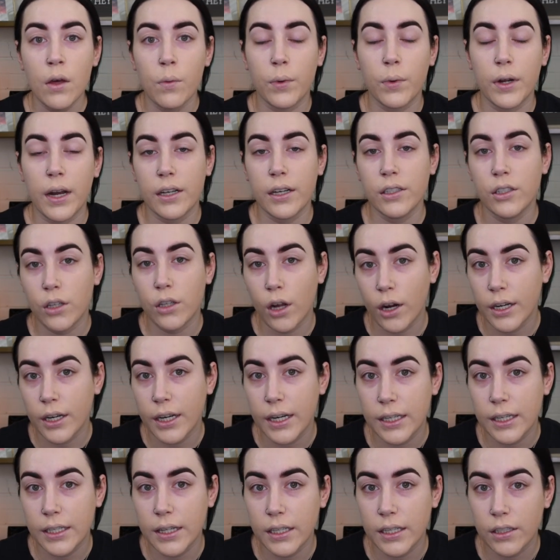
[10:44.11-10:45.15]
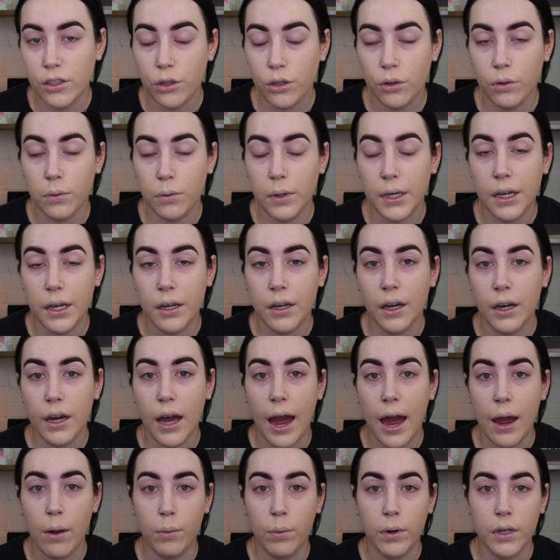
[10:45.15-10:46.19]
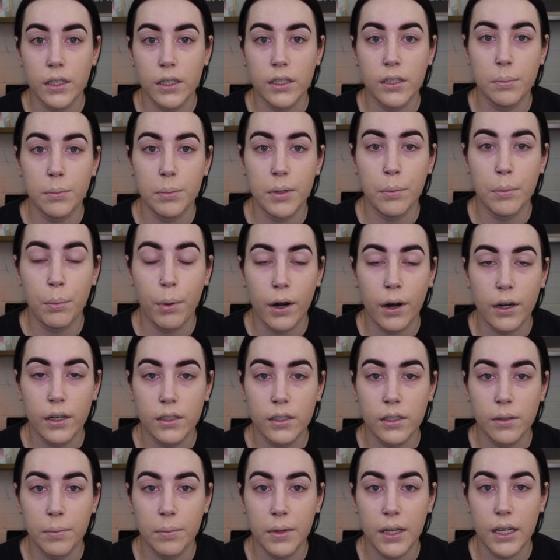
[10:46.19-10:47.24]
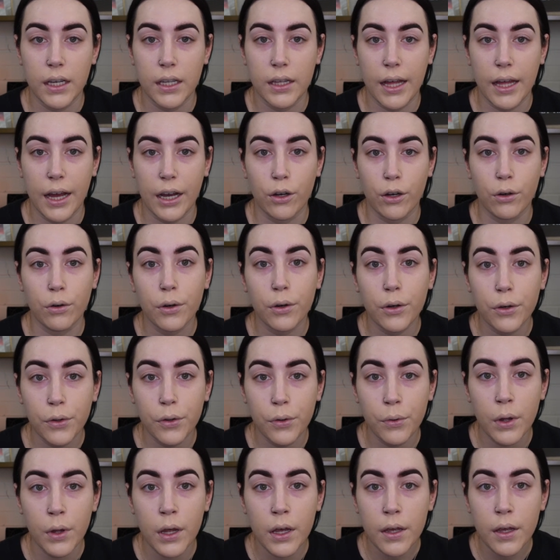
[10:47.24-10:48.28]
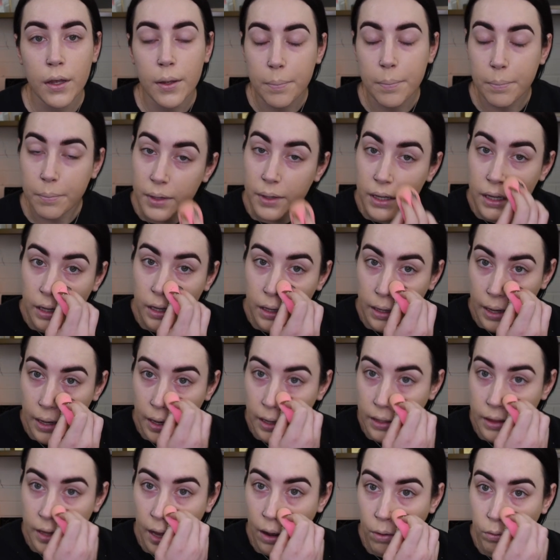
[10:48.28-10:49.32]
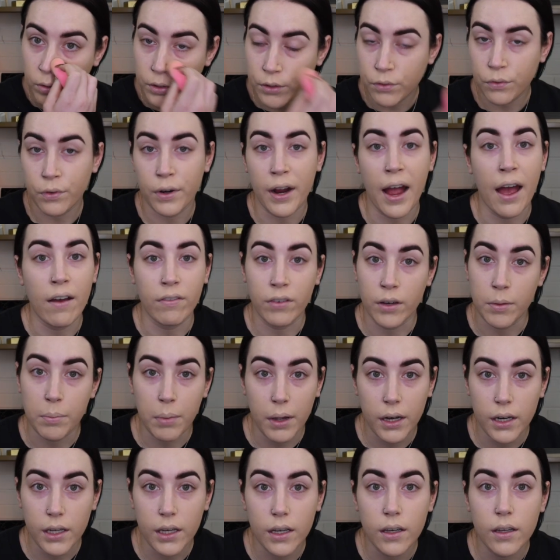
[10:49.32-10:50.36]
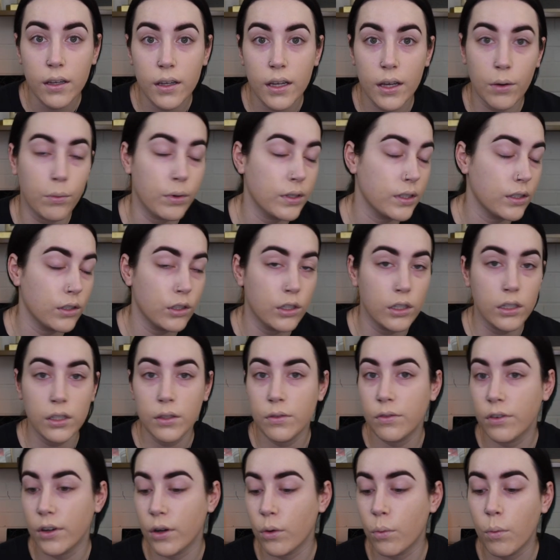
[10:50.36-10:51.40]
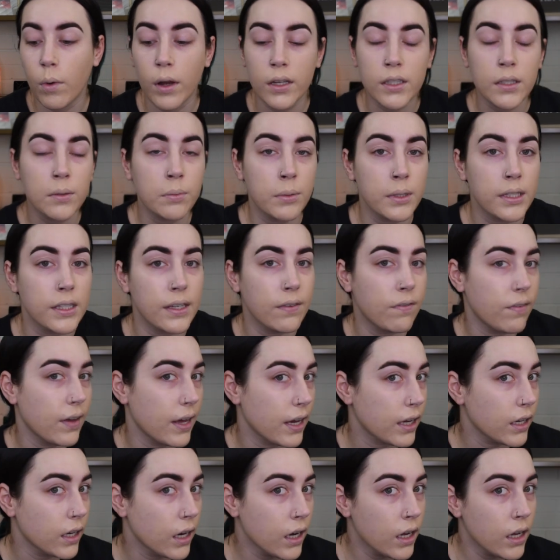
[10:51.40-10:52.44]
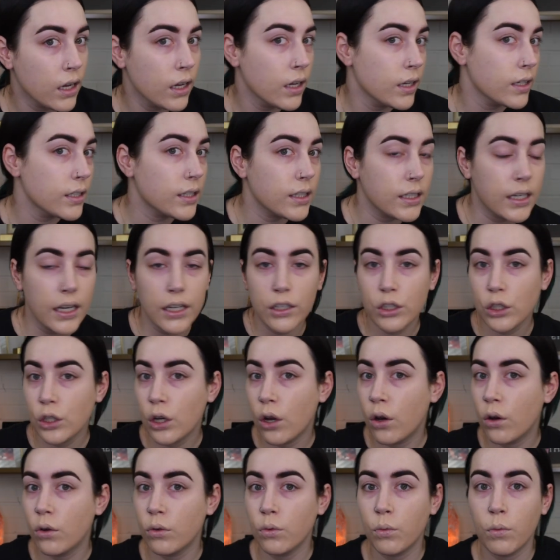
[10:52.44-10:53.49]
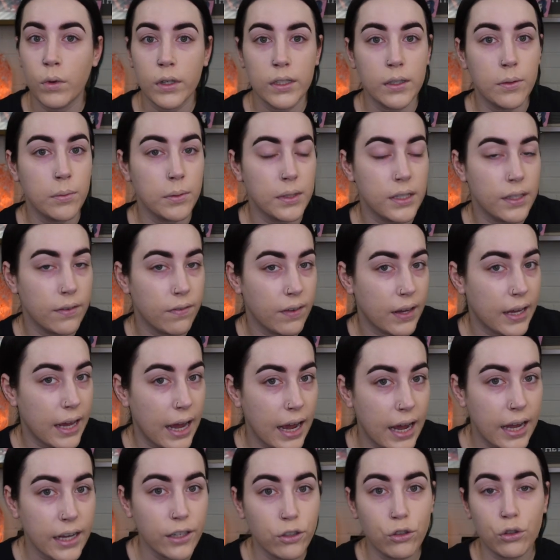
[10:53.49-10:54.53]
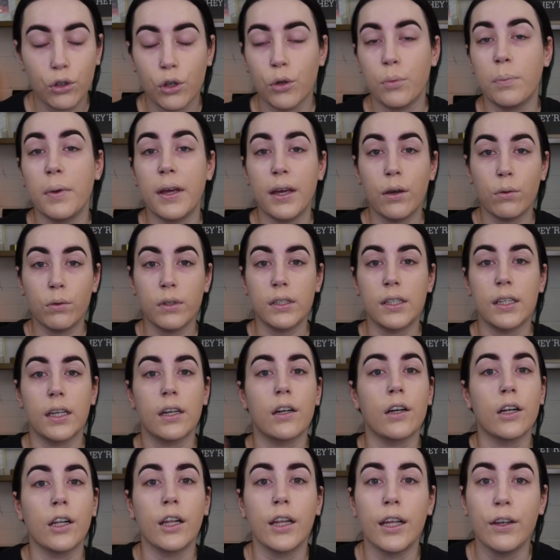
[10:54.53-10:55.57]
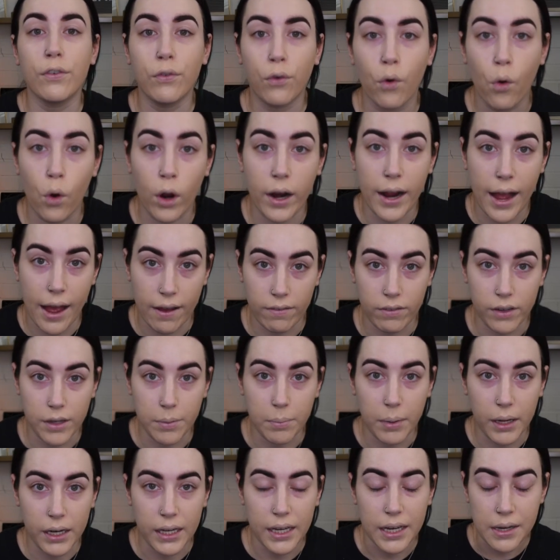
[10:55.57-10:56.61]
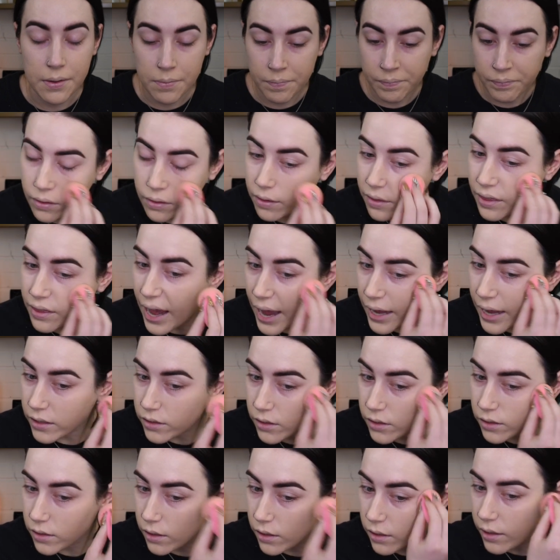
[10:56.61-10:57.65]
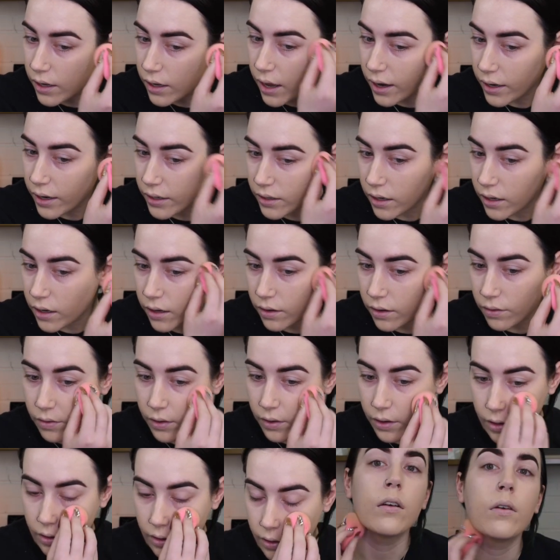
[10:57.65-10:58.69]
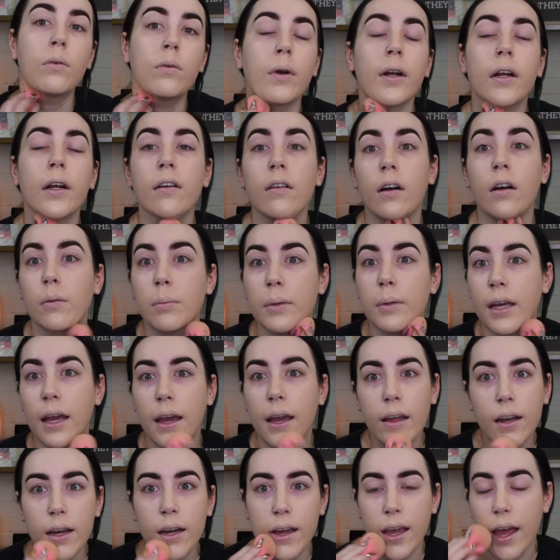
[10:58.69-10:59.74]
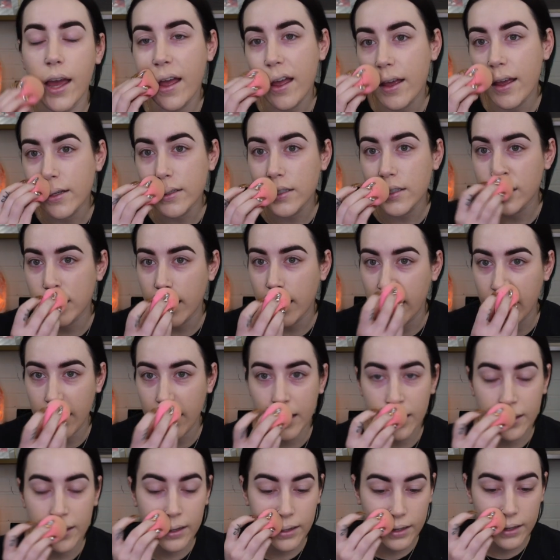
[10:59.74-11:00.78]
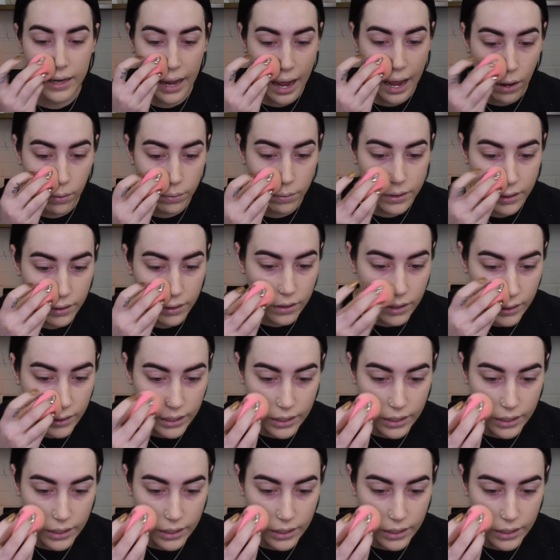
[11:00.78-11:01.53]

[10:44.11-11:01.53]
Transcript: When I started this career, I wanted to be a part of something that grew me, and that was for everybody. It wasn't just for one specific skin tone, one specific age group. It was literally for everybody. That's kind of where it all began, I guess, and now we are